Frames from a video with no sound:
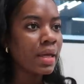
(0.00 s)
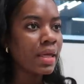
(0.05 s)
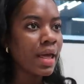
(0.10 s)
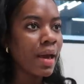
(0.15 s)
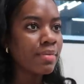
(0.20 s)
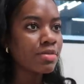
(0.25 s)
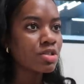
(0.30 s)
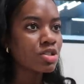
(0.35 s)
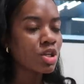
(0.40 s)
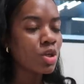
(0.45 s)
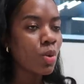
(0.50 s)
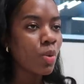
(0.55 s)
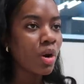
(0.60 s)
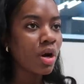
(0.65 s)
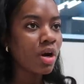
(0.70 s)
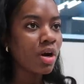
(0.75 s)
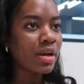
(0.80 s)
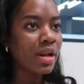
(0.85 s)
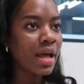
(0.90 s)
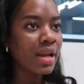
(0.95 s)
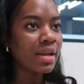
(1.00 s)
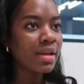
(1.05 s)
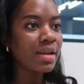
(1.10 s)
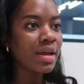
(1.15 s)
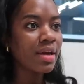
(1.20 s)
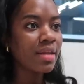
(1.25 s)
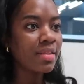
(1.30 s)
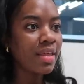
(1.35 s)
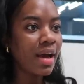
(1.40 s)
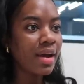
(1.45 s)
Yeah, I'm just gonna work on
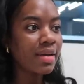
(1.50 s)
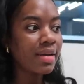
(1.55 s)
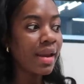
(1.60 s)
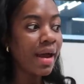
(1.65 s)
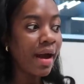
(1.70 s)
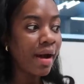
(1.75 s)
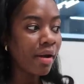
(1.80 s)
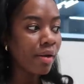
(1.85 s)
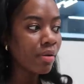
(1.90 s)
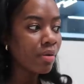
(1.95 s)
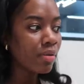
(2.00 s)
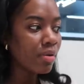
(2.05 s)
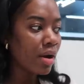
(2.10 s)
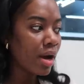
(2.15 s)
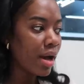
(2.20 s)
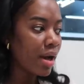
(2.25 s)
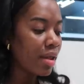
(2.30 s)
editing that now,